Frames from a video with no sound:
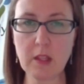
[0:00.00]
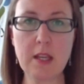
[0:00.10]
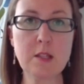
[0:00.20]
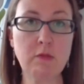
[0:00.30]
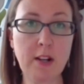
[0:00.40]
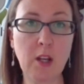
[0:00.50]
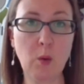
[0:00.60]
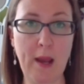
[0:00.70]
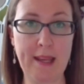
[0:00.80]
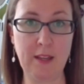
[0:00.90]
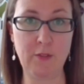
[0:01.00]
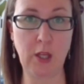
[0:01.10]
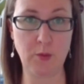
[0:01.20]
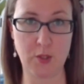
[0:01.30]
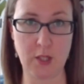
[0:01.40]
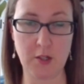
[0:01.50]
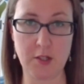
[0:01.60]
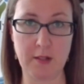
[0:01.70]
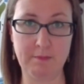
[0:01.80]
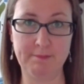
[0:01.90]
is running away if you go to touch
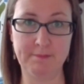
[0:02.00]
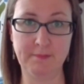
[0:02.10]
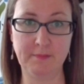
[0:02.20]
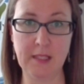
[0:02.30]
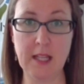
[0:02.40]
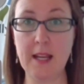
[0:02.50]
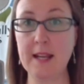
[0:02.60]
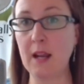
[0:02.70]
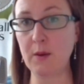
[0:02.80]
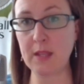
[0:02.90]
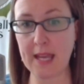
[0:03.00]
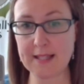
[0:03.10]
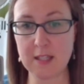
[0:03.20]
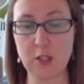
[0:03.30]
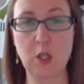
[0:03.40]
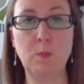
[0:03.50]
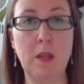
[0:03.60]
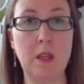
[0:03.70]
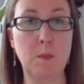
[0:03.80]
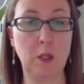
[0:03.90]
them. Now, yes, this could
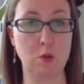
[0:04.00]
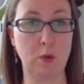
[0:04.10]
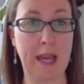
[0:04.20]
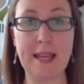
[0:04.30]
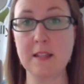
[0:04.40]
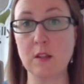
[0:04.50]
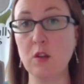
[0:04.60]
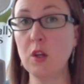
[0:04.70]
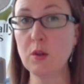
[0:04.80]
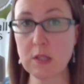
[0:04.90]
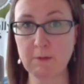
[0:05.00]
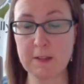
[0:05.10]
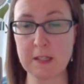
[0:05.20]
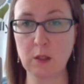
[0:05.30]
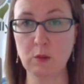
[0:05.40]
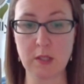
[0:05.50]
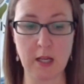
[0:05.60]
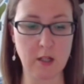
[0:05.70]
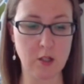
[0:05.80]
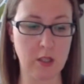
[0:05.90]
be because your cat isn't used to physical
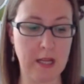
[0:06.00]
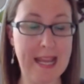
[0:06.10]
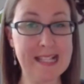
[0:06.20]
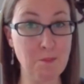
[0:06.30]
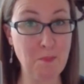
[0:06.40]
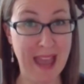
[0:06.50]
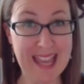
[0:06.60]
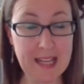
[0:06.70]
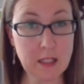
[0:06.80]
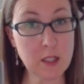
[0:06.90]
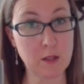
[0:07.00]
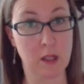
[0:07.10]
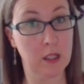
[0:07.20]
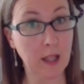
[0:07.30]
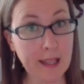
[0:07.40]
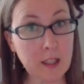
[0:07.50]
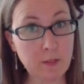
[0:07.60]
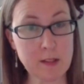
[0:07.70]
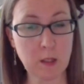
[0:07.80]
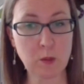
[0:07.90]
touch, is in pain, doesn't like
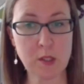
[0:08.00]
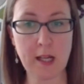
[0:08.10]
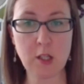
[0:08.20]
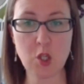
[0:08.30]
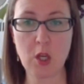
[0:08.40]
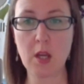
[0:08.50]
physical touch,